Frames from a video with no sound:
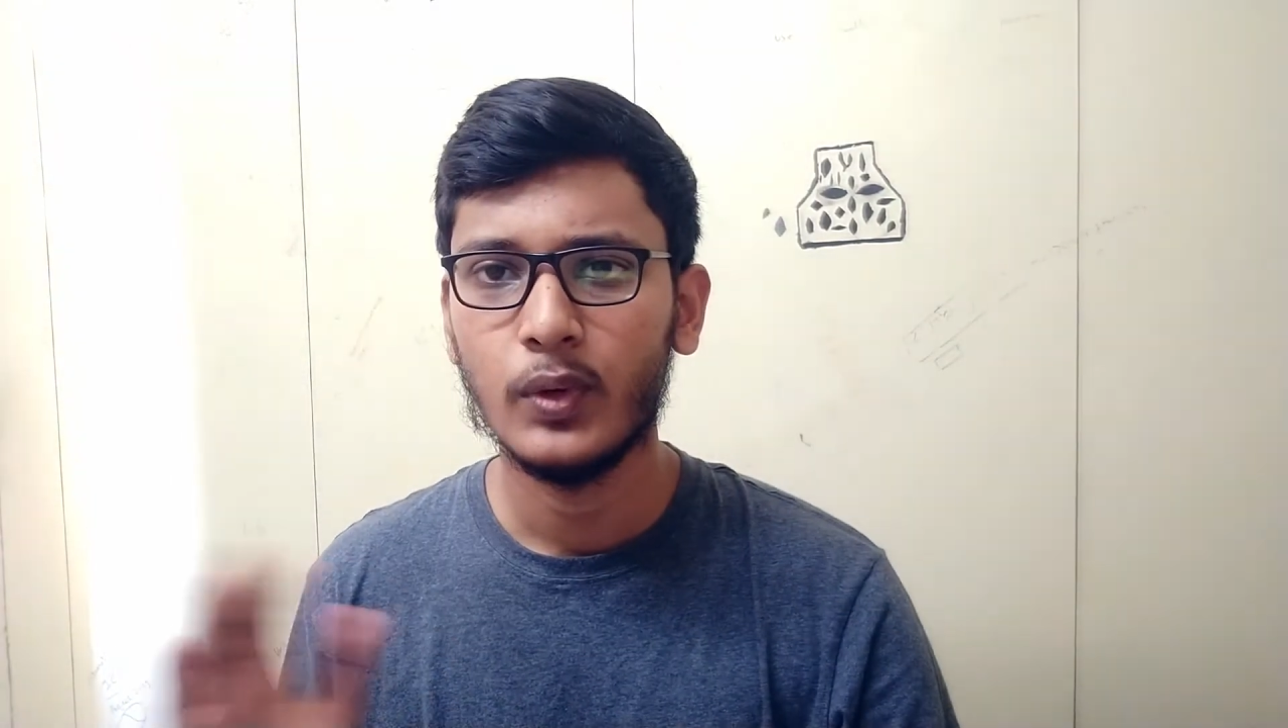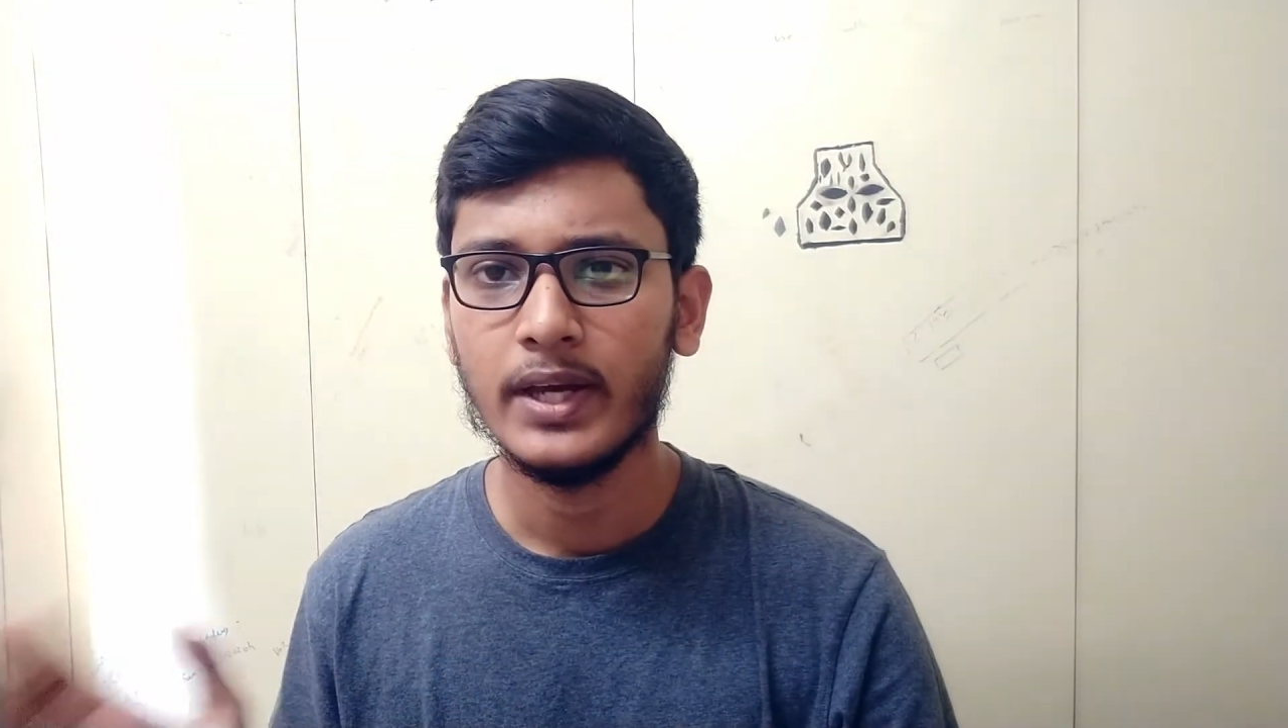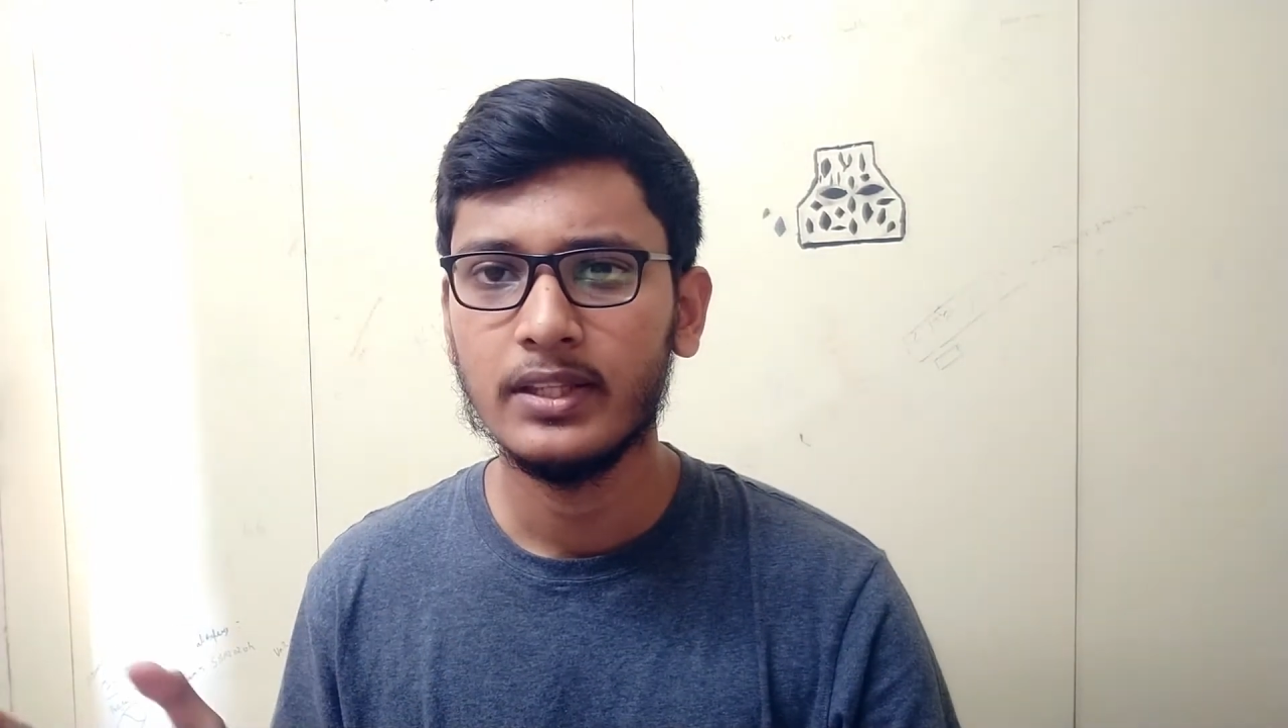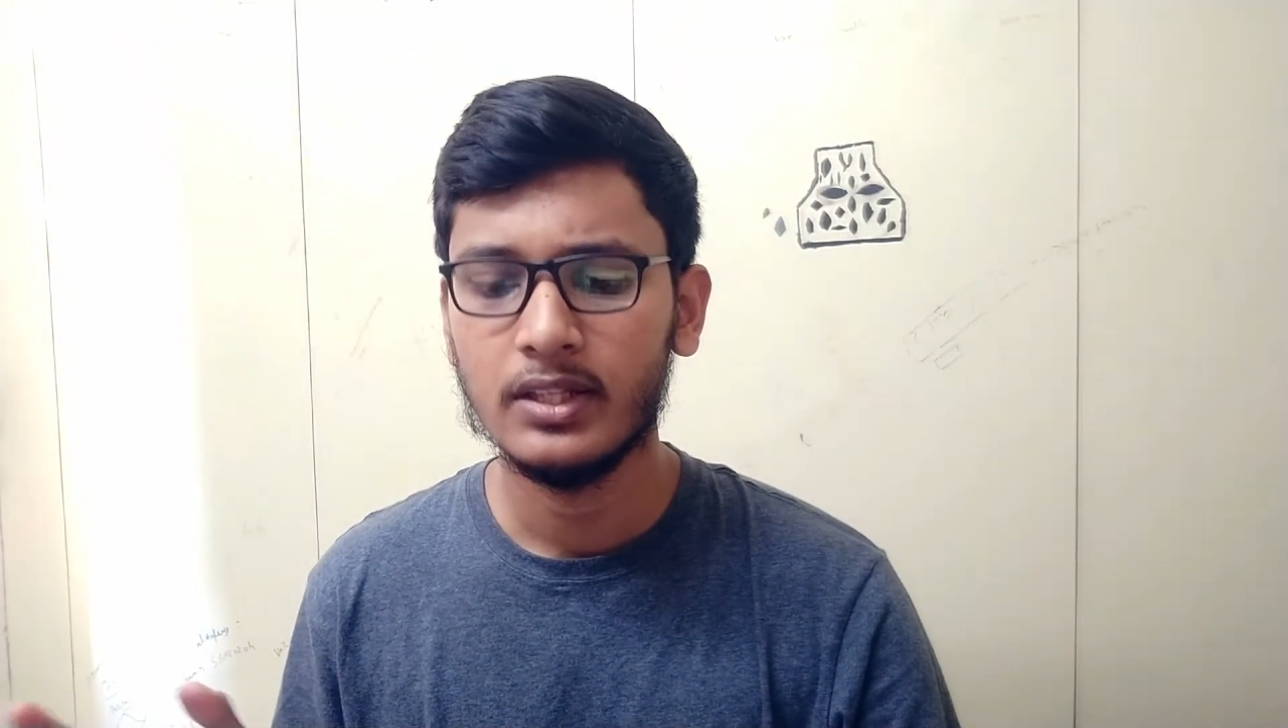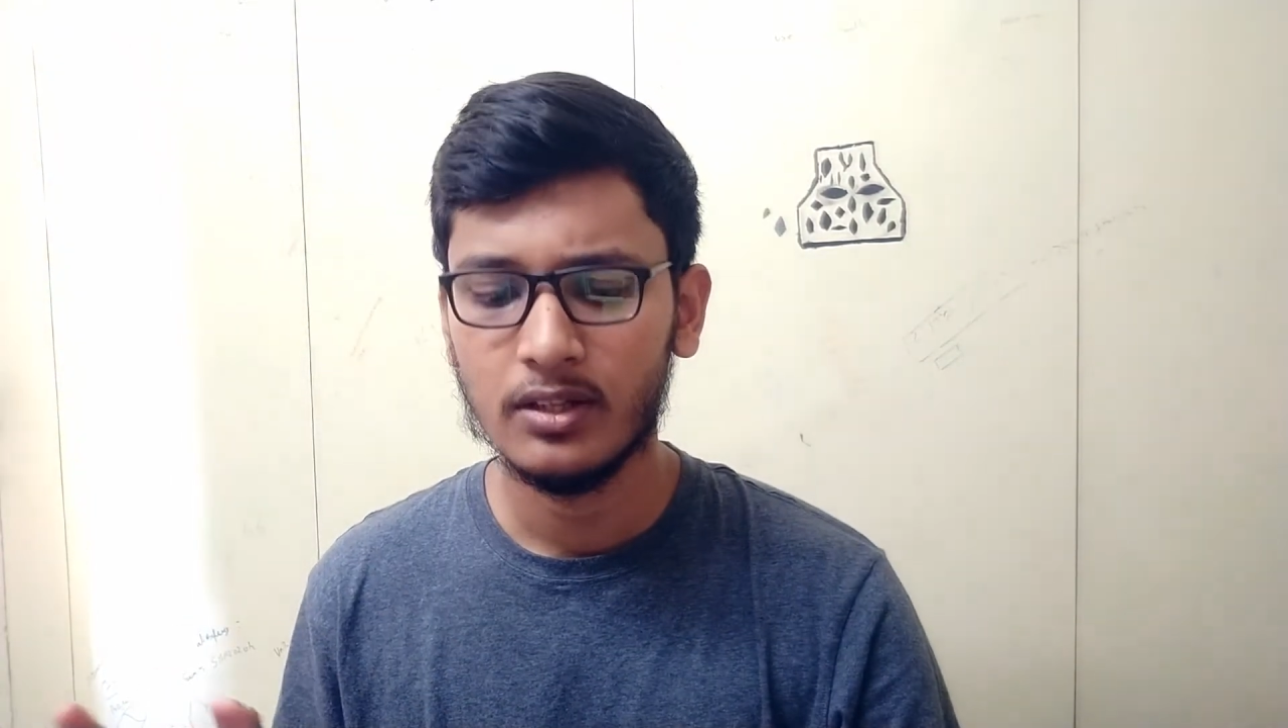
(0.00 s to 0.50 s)

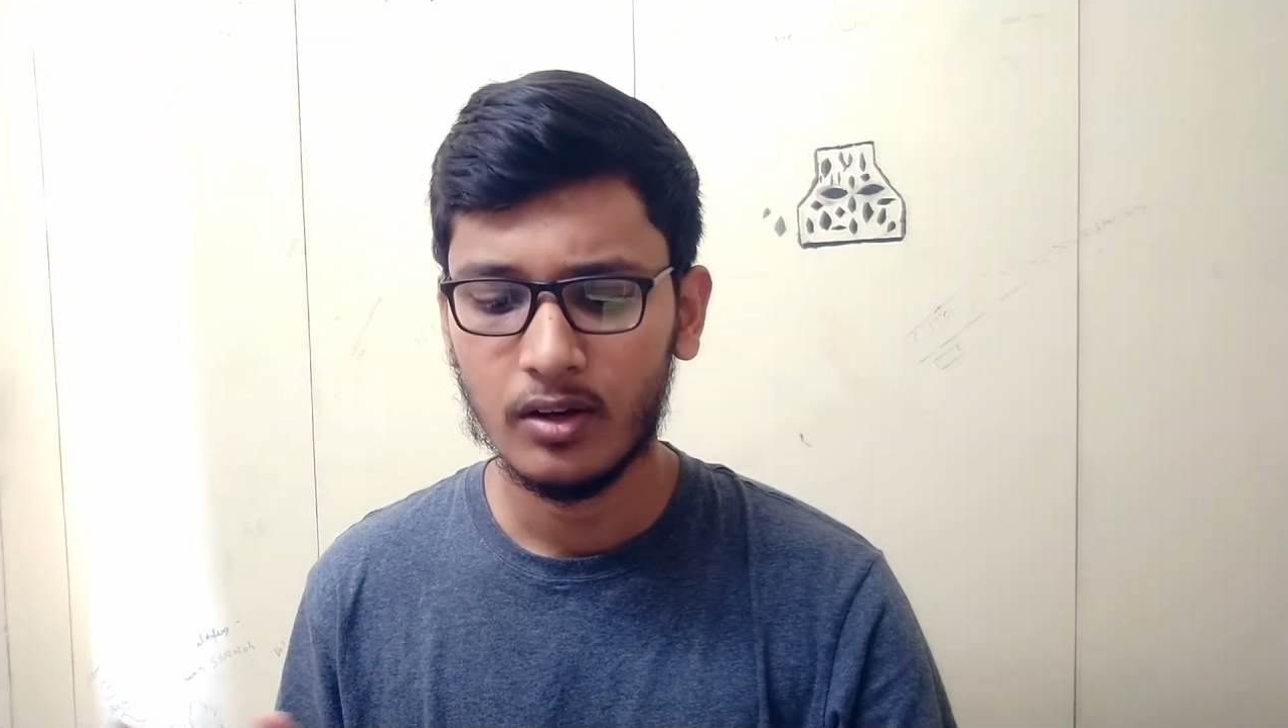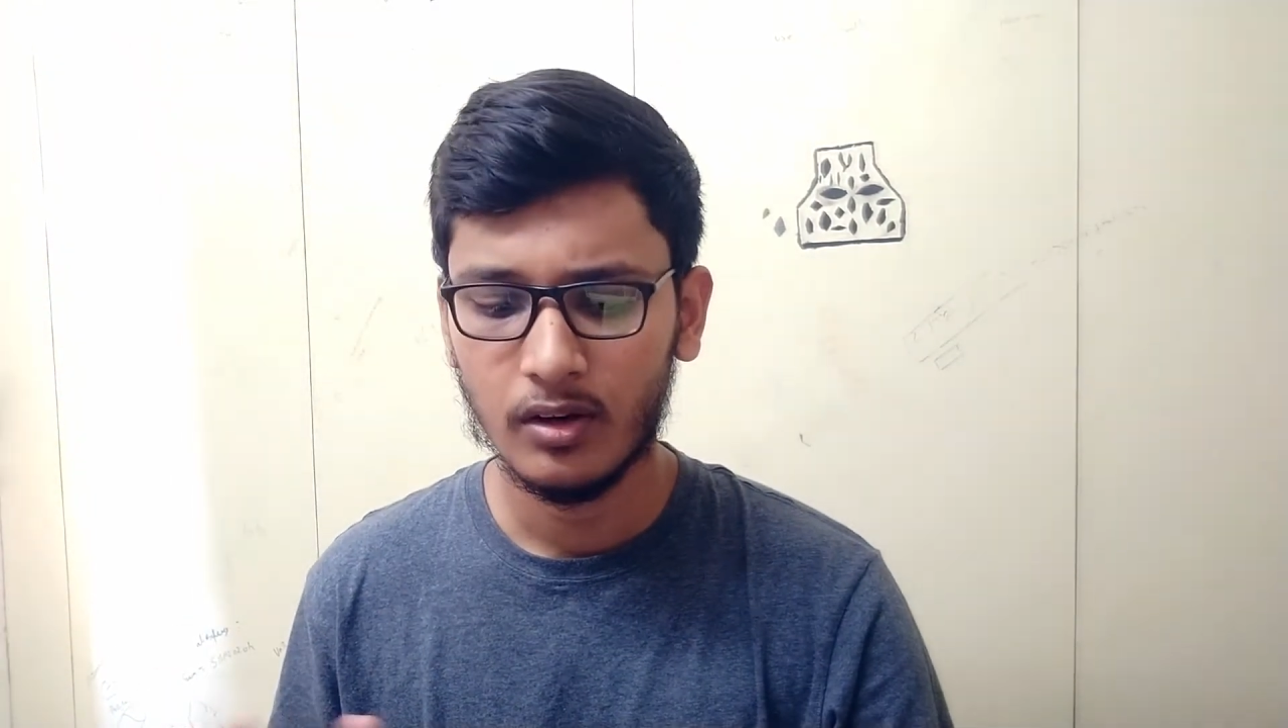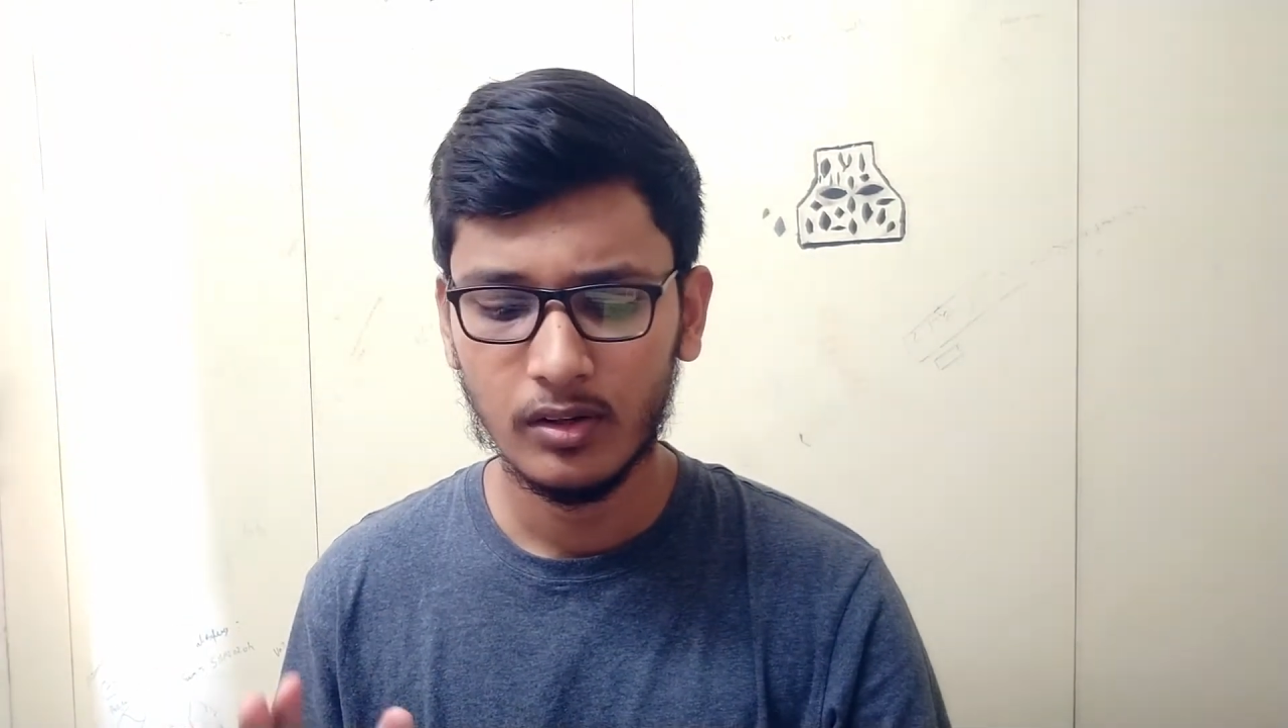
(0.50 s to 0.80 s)
i3